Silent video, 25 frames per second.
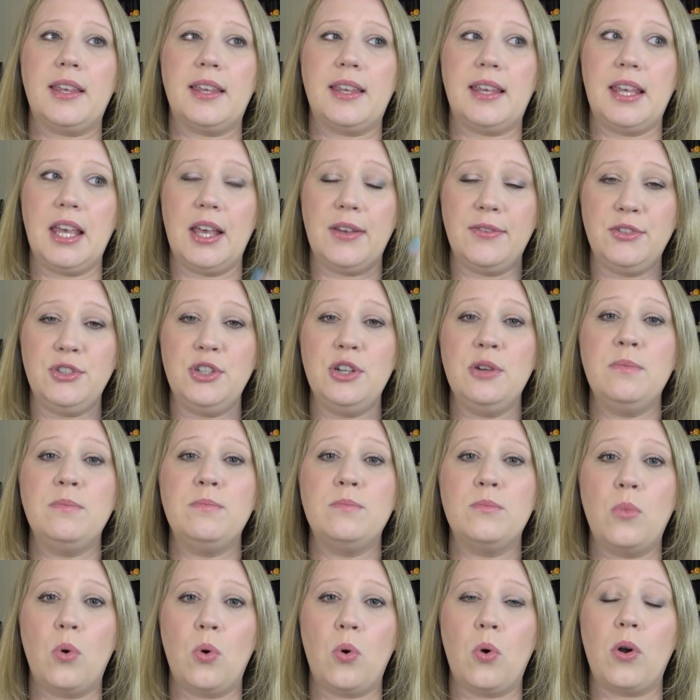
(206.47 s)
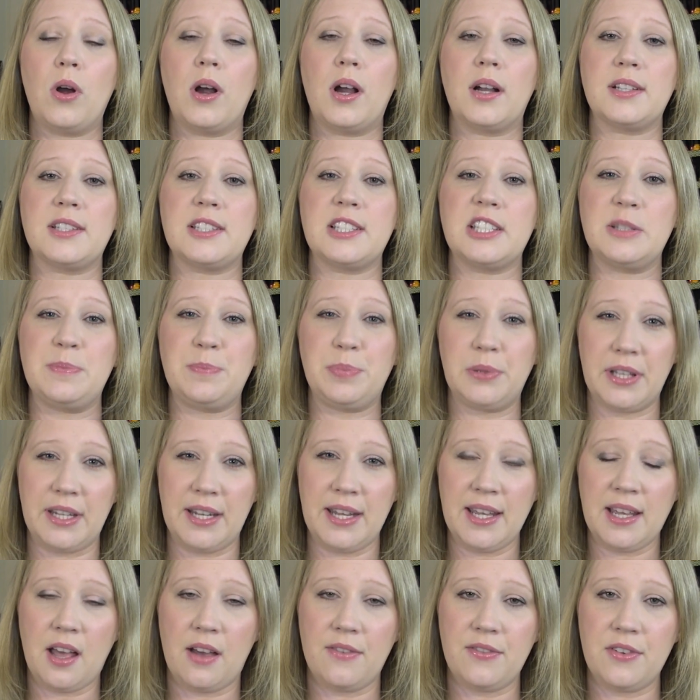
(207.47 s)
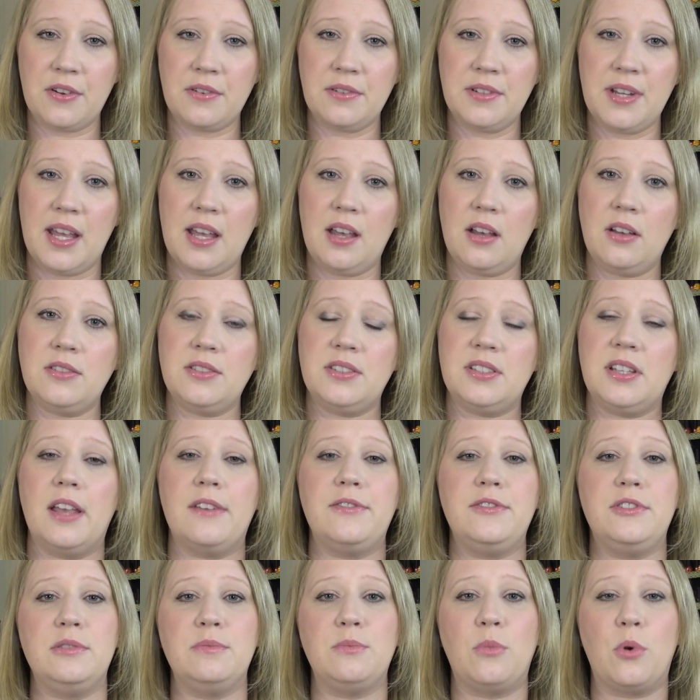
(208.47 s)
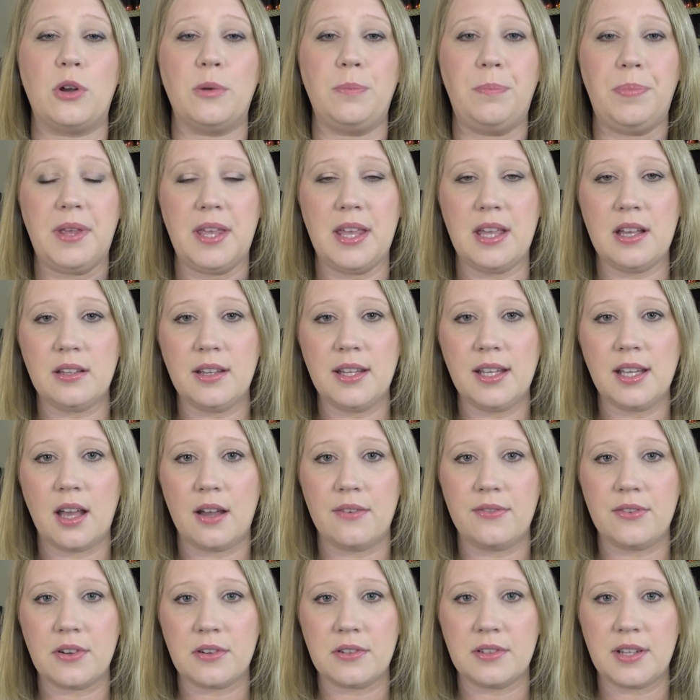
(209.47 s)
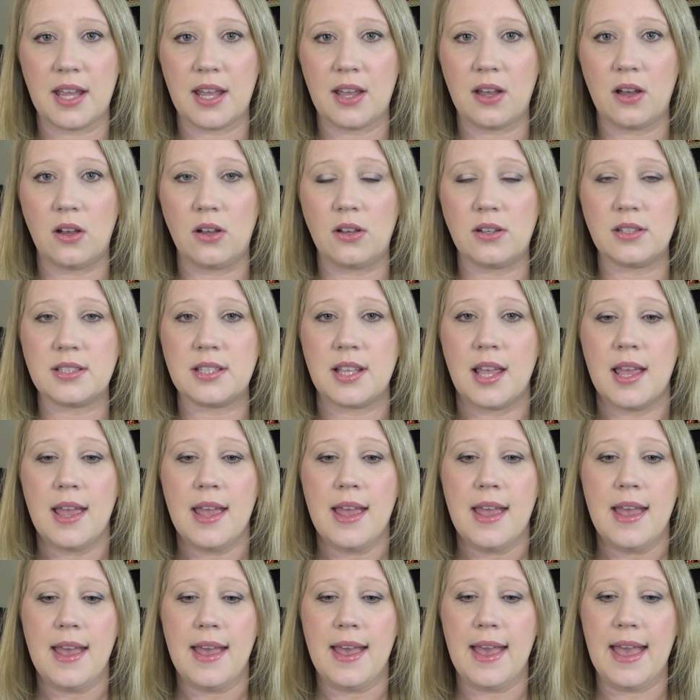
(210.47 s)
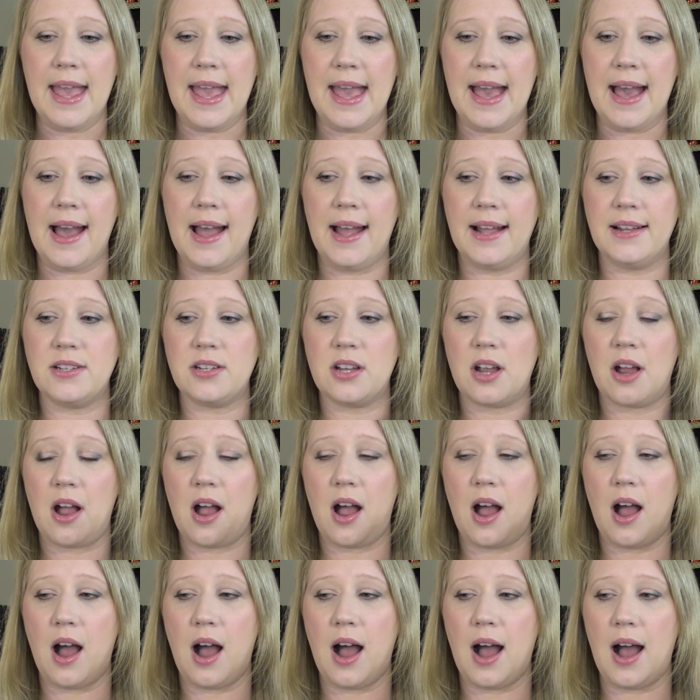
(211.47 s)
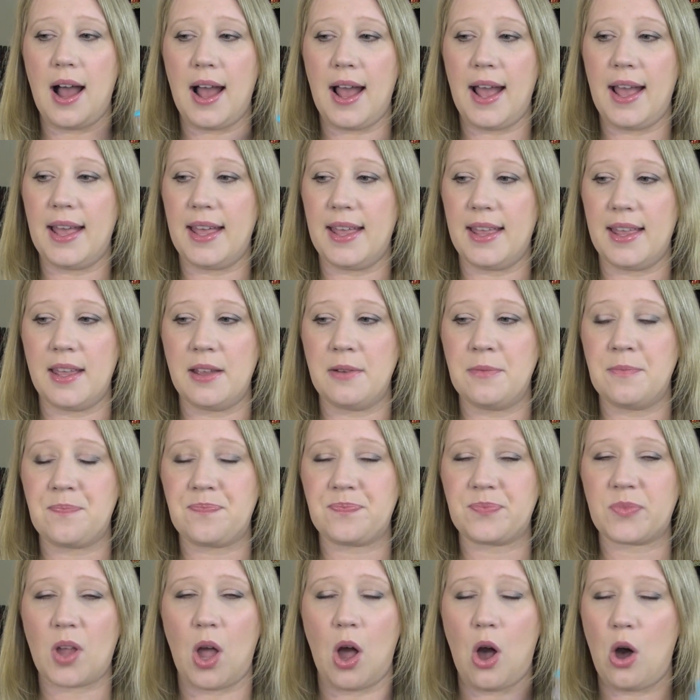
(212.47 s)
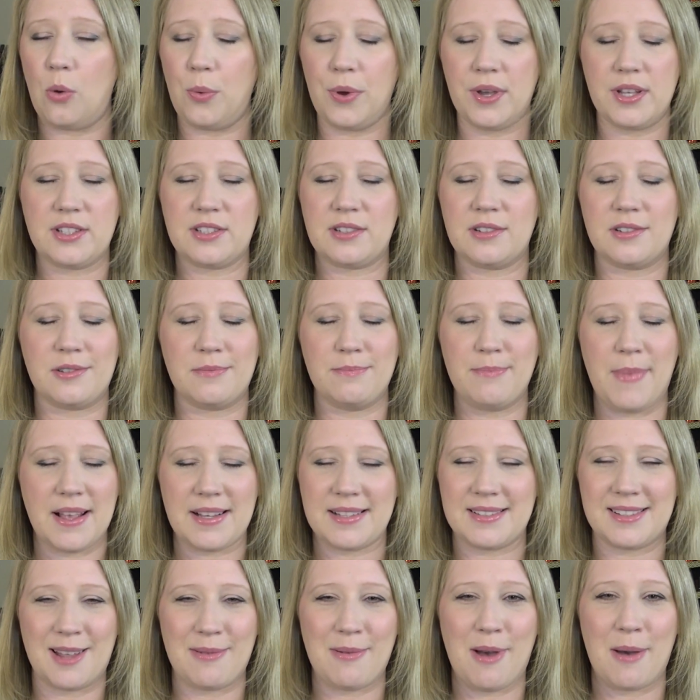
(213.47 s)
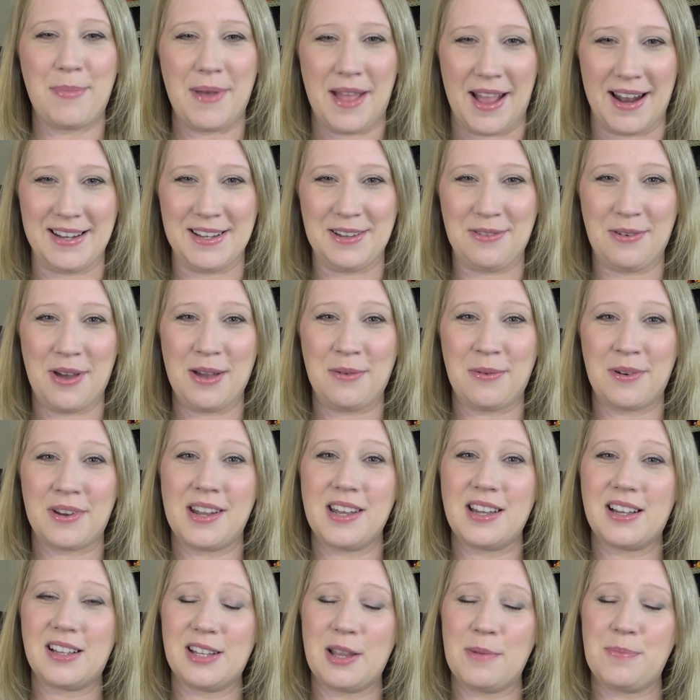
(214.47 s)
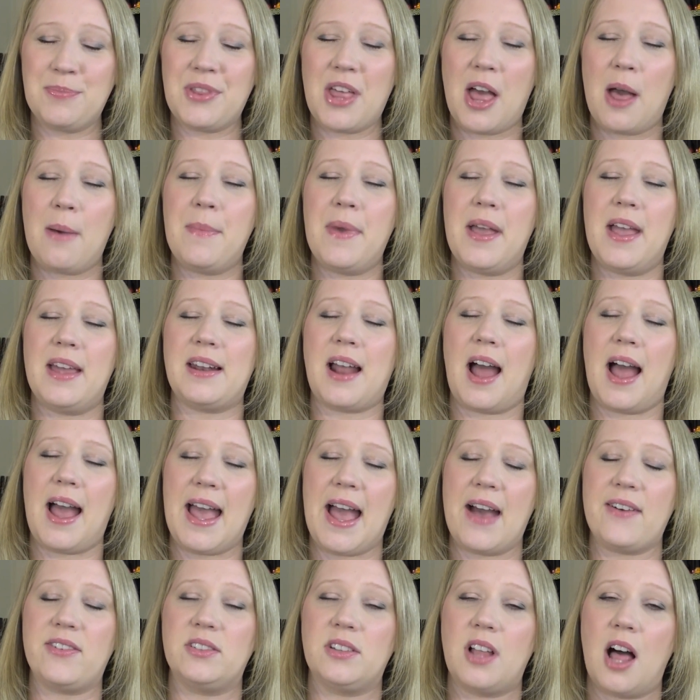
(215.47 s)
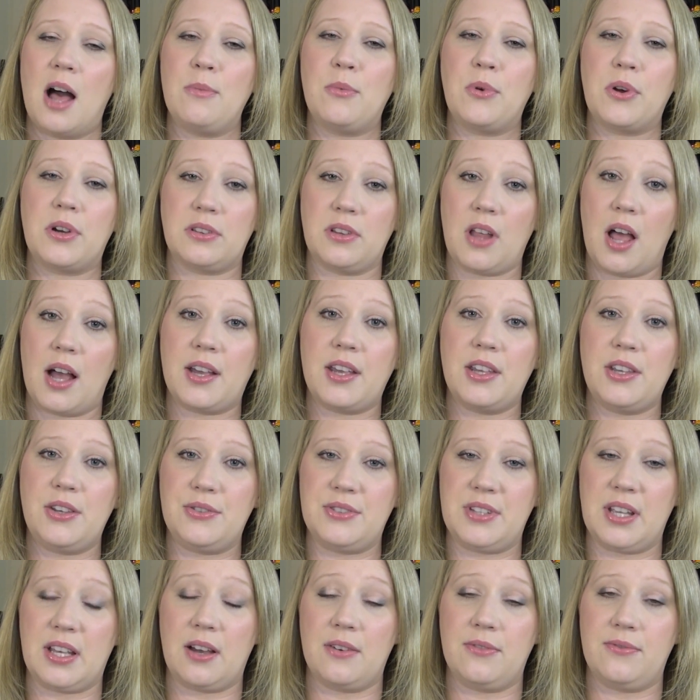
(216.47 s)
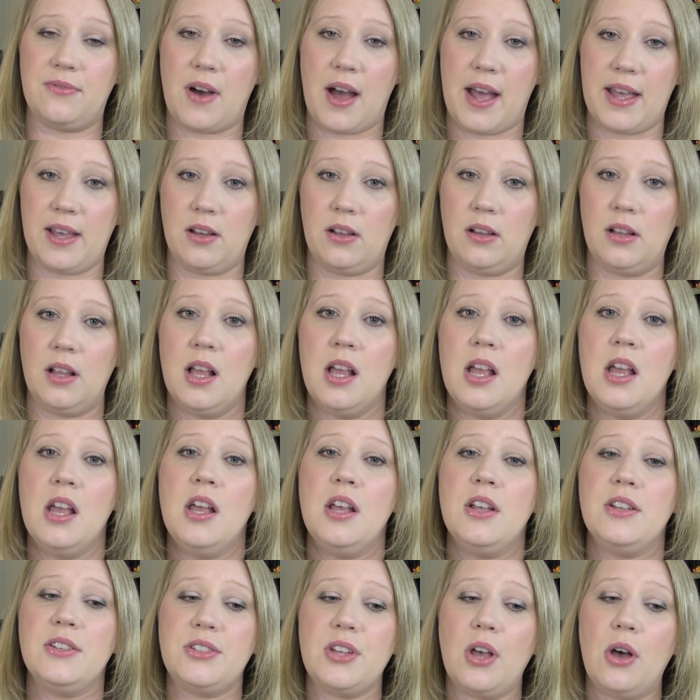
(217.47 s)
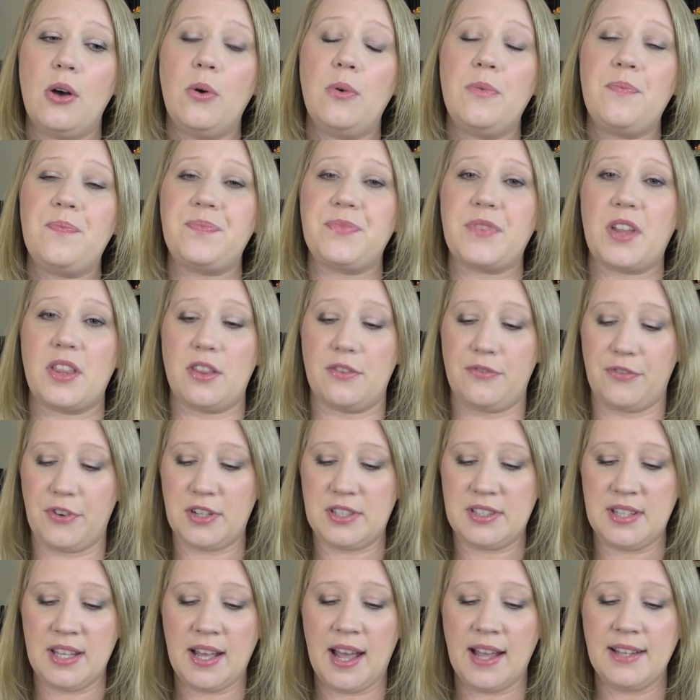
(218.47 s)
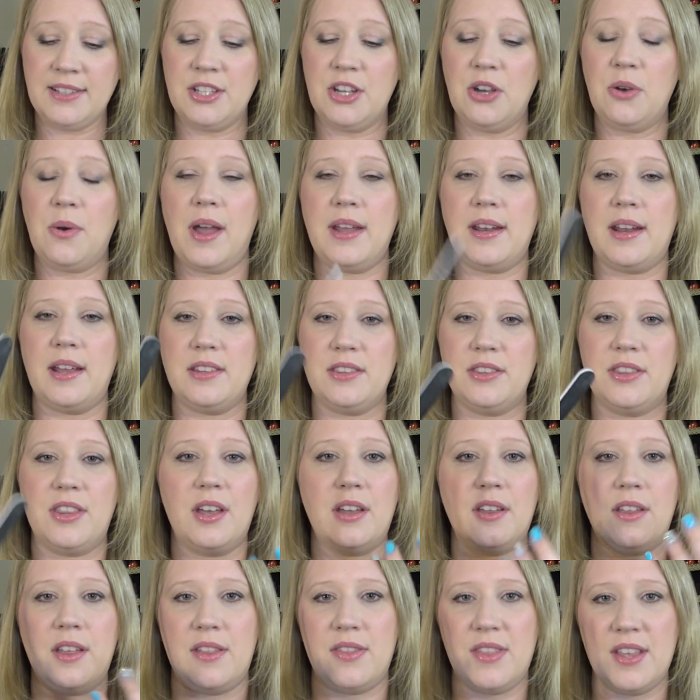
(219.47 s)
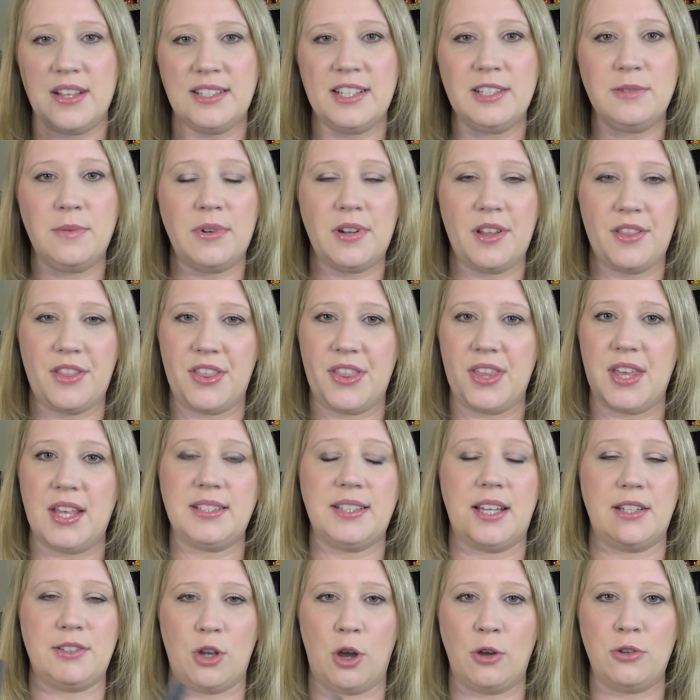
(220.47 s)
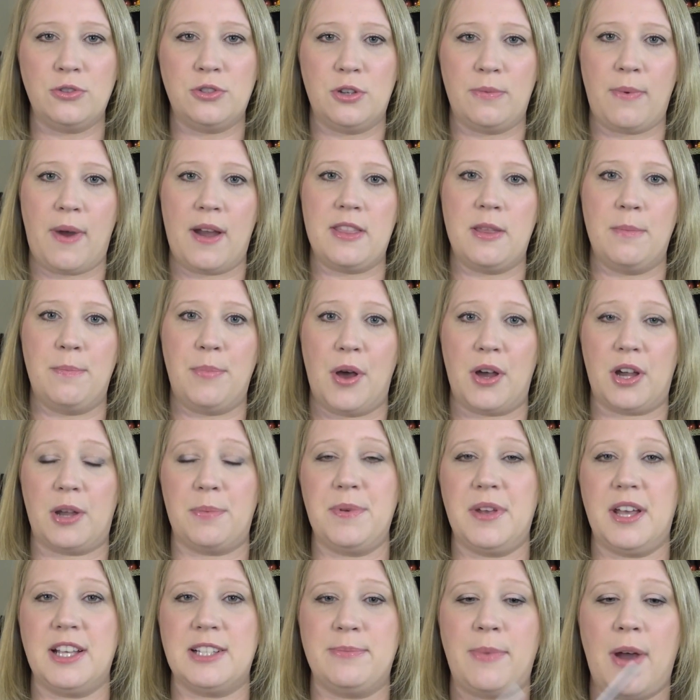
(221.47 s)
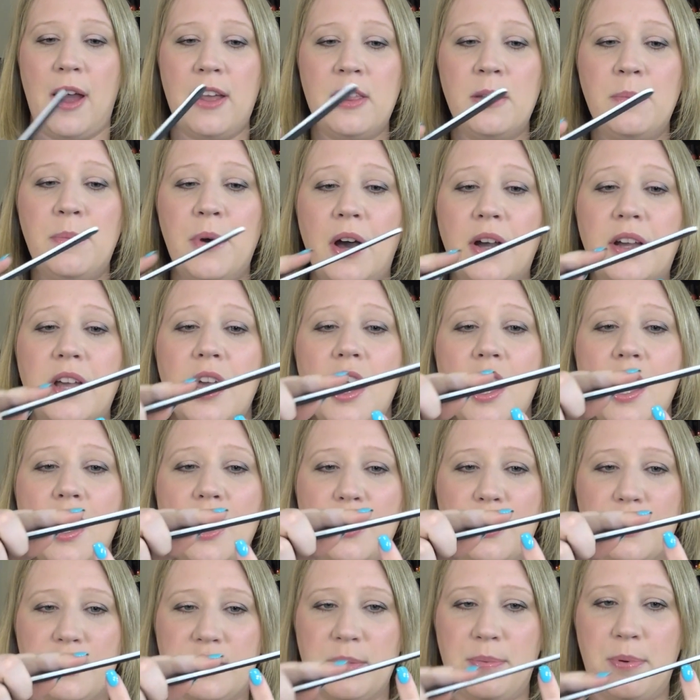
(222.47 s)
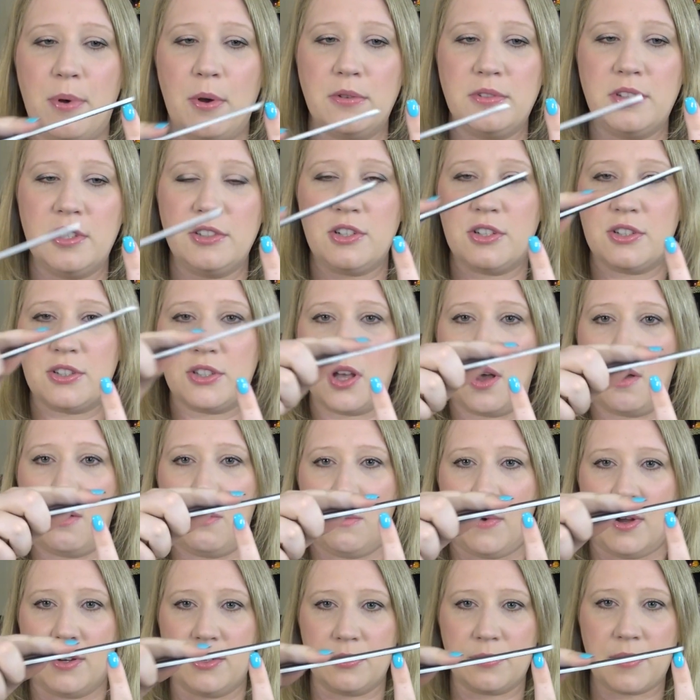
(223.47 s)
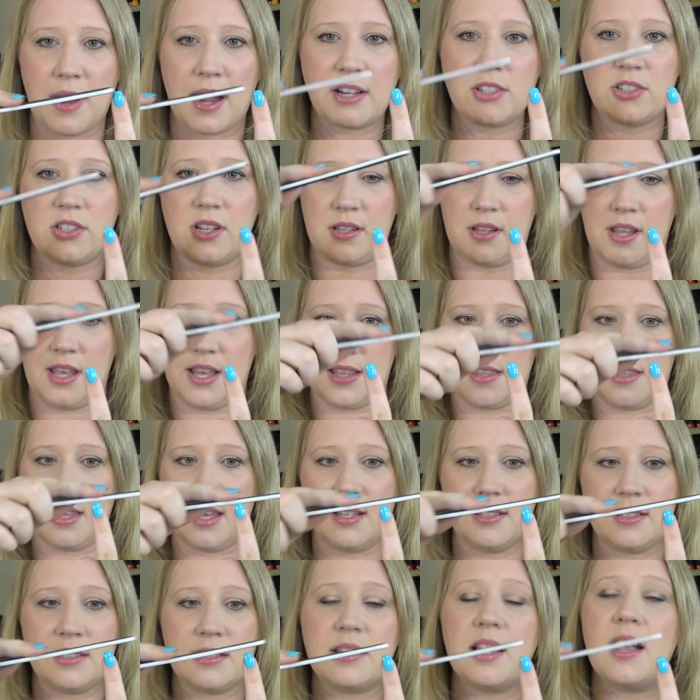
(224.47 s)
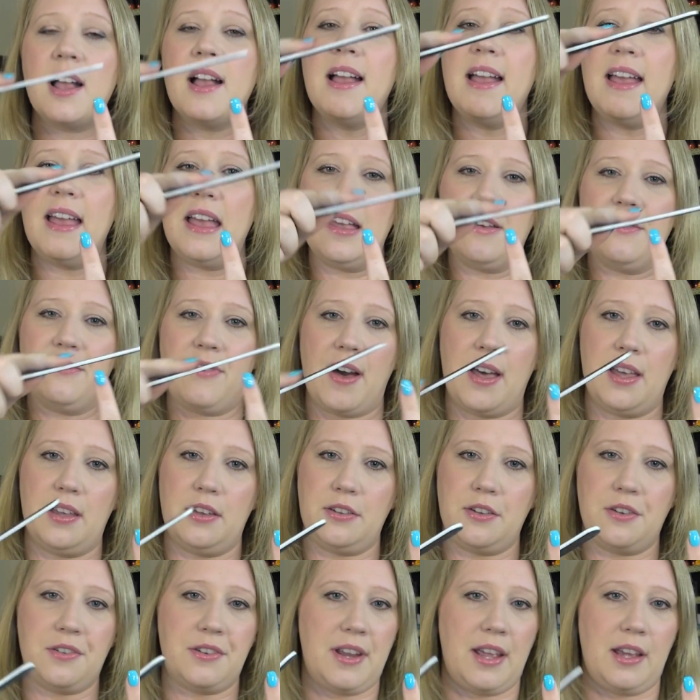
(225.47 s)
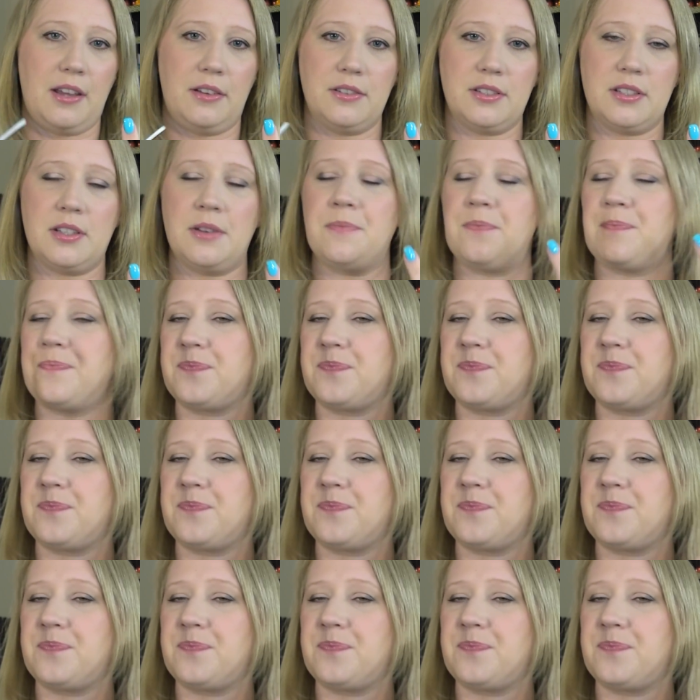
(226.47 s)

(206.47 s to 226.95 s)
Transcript: gives you more splitting of your nails, gives you more peeling of your nails, and I always mess them up anyway when I clip them, and I have a lot more luck using a file. So the first thing I do, and this is one of the things I don't do by the book, because by the book you're supposed to just go in one direction like this and file your nails.